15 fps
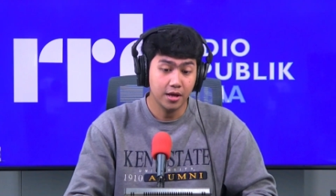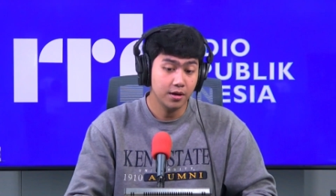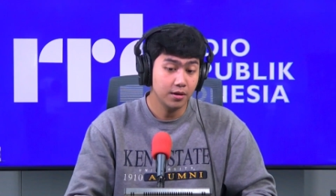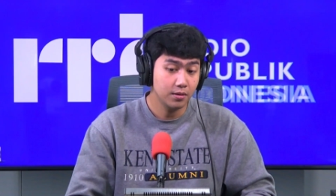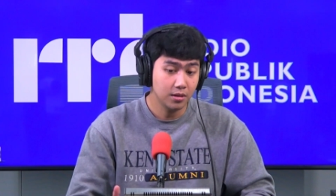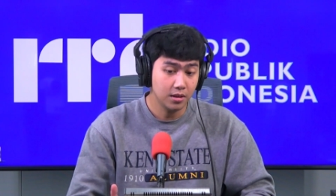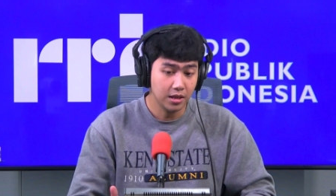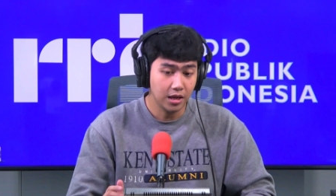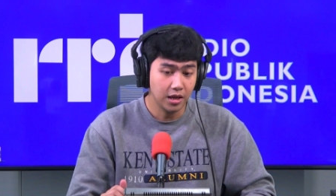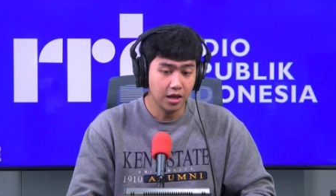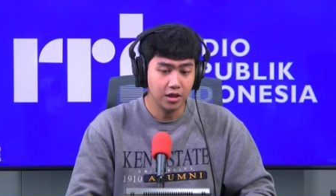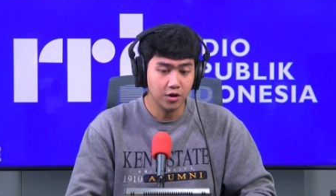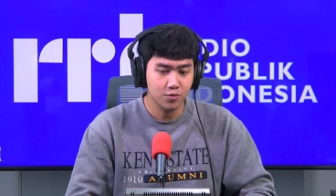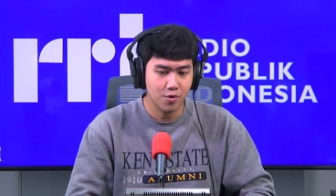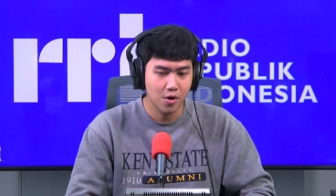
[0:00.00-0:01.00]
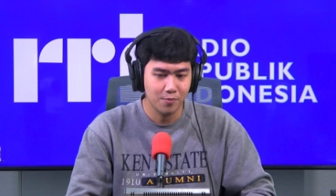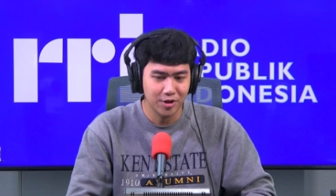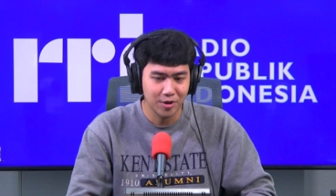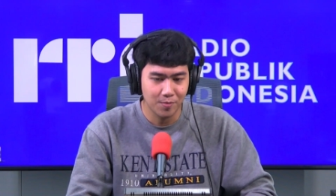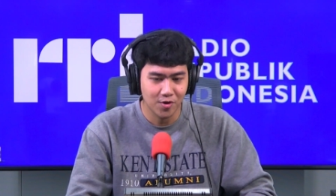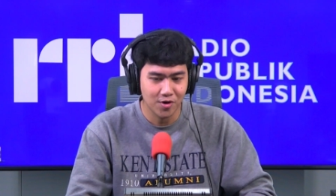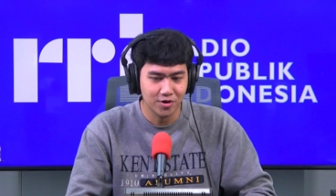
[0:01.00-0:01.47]
the European
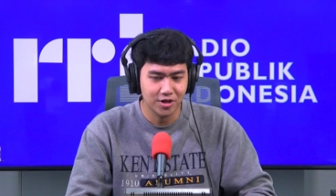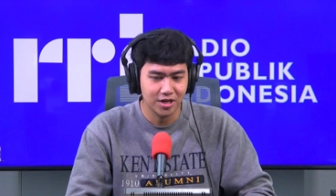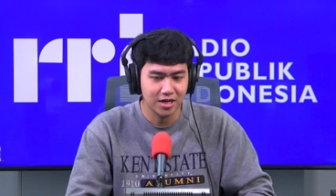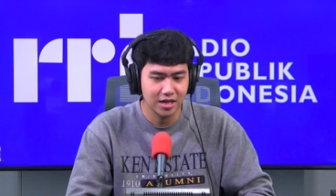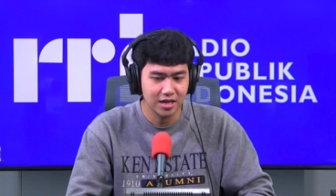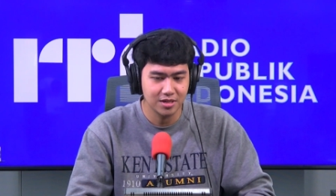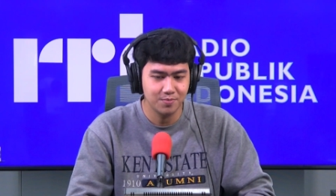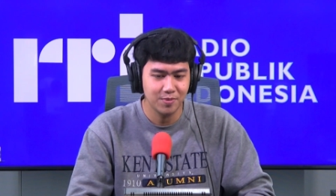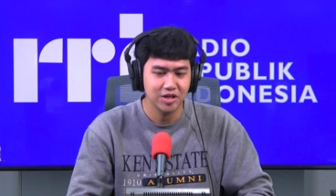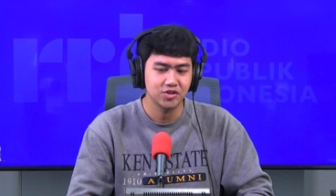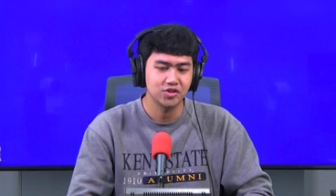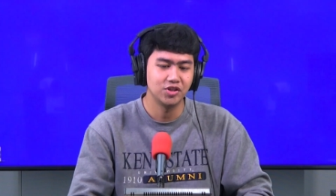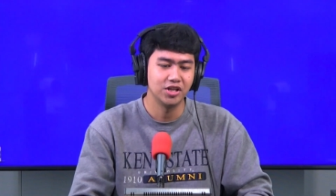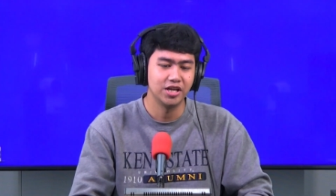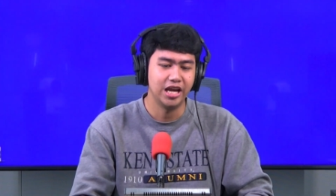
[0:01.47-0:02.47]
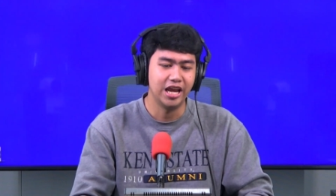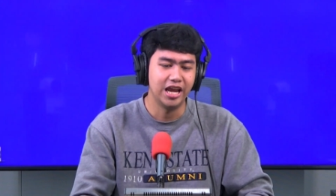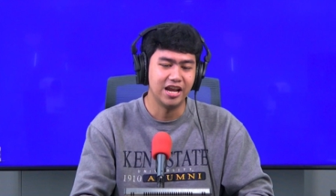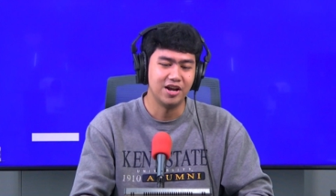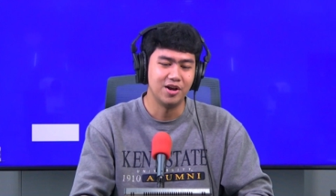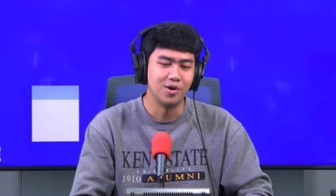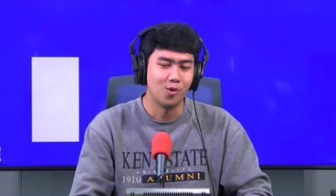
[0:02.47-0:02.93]
market, especially
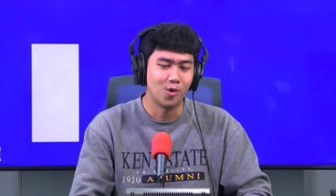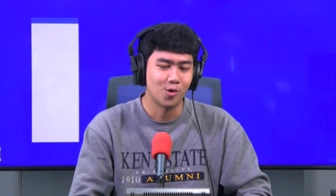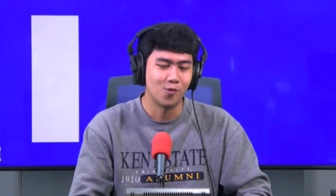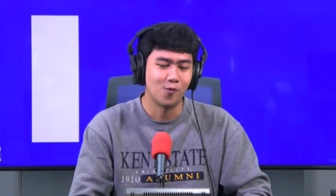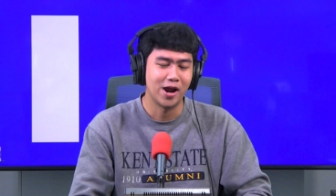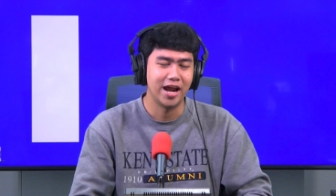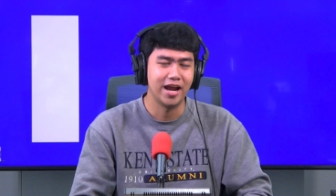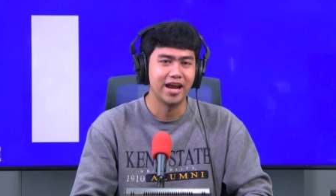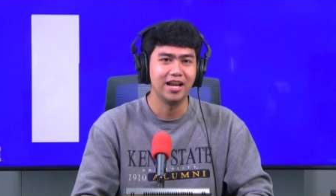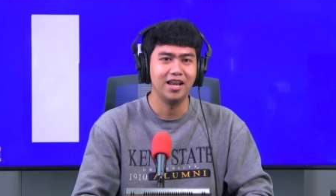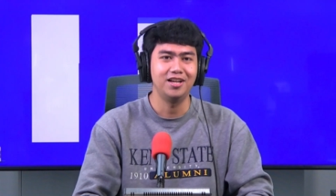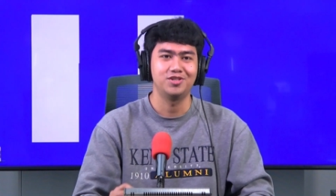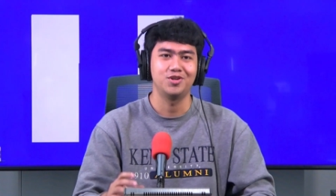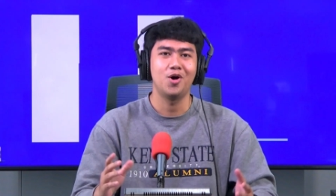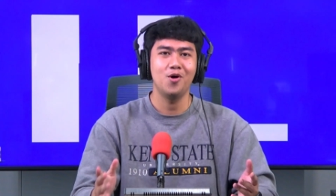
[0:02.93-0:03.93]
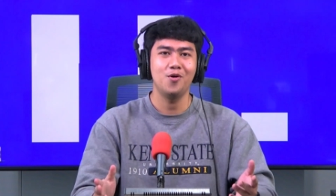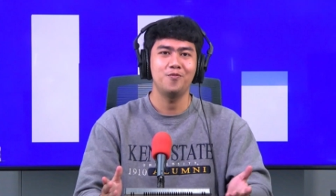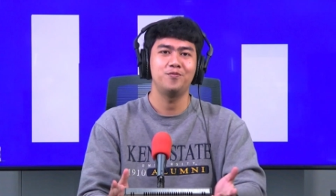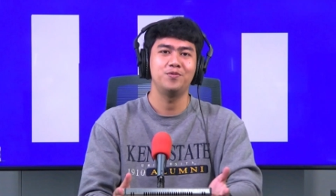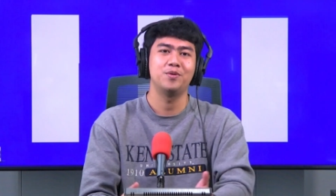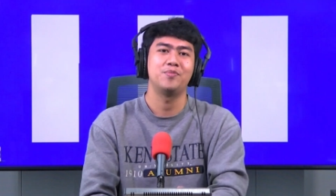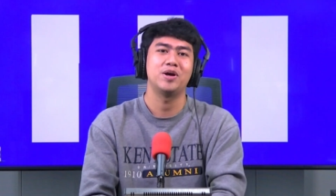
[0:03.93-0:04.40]
in Norway. And let's hope the
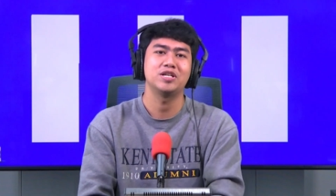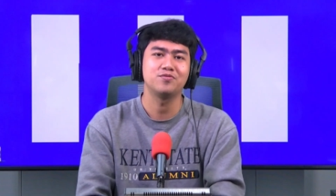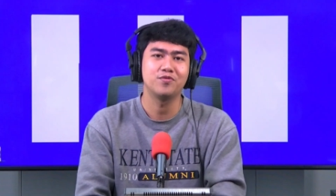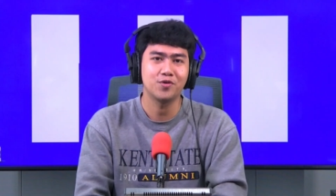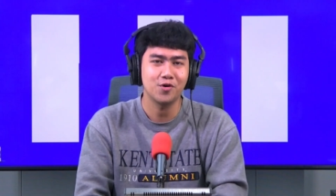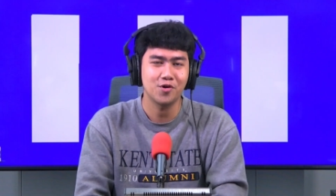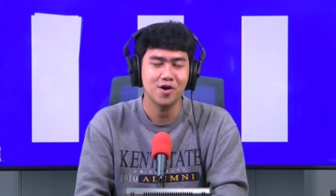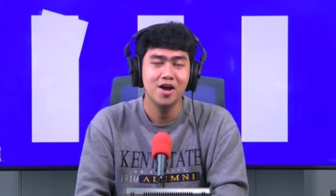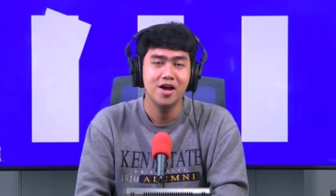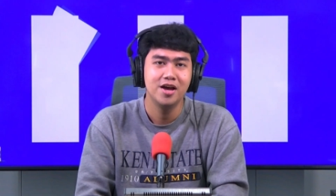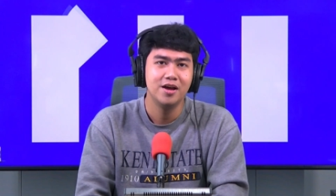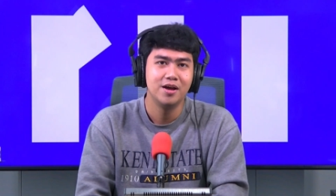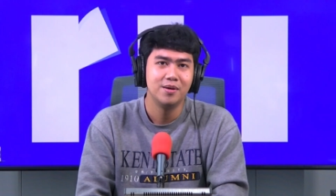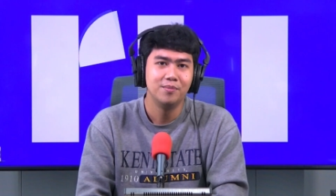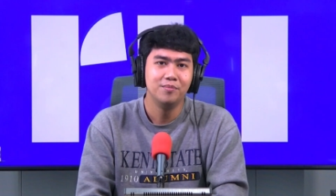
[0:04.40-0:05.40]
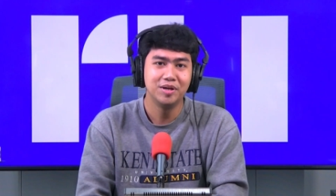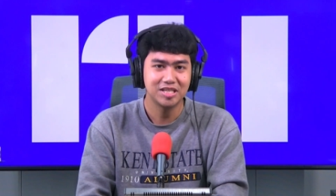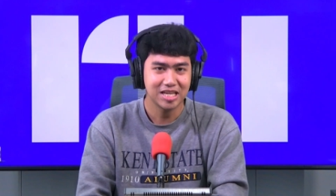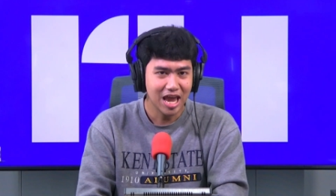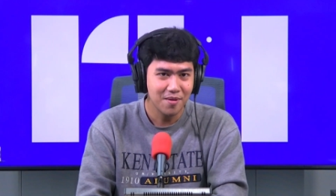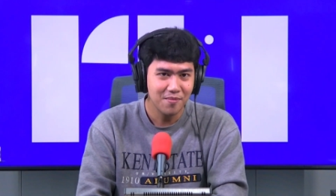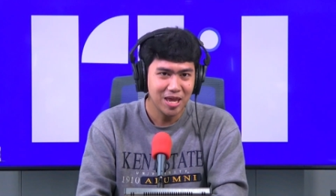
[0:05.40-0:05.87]
best for Miss
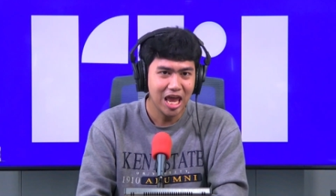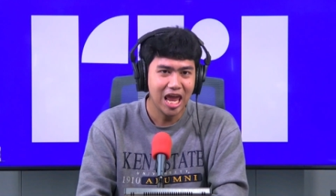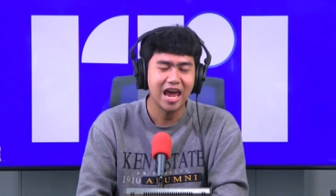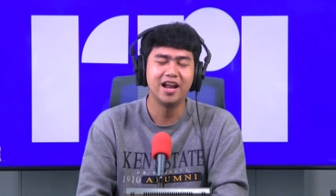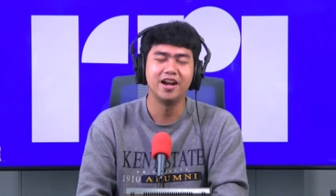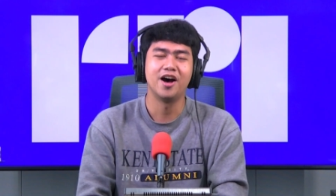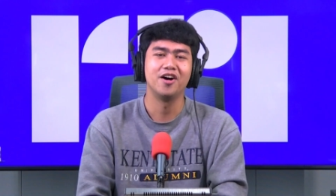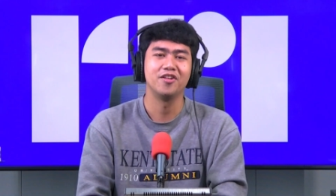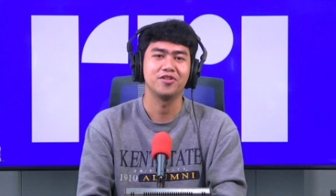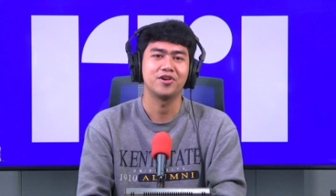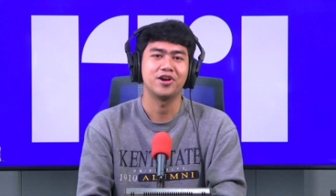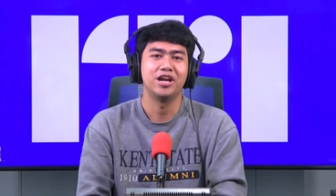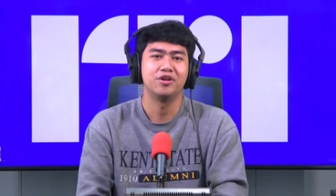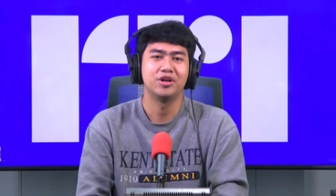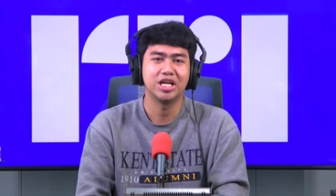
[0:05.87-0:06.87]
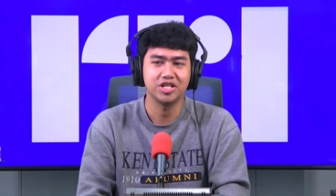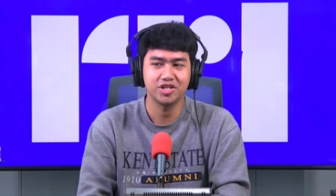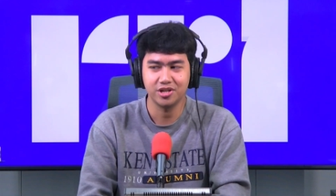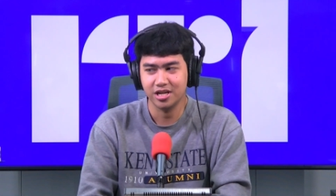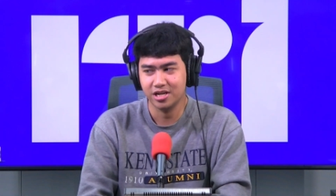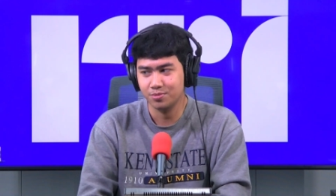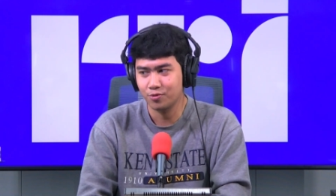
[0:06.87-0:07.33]
Amy and other Indonesian
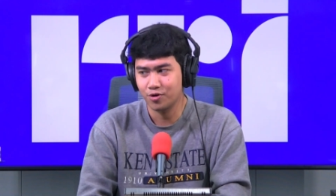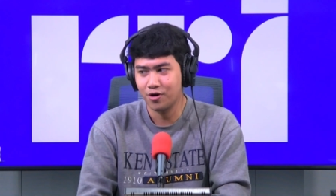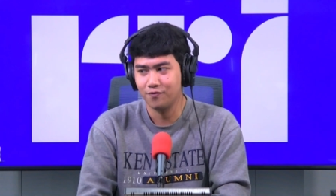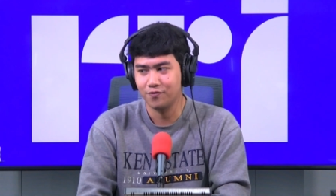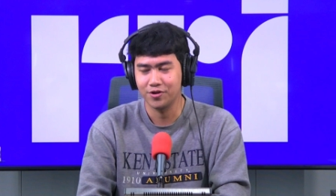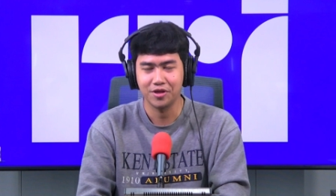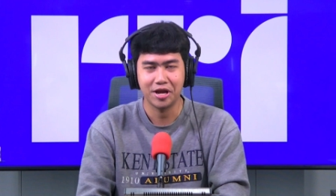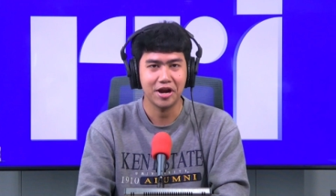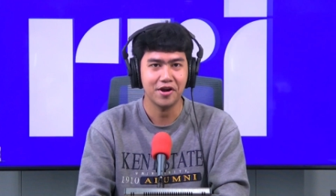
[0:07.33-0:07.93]
diaspora over there.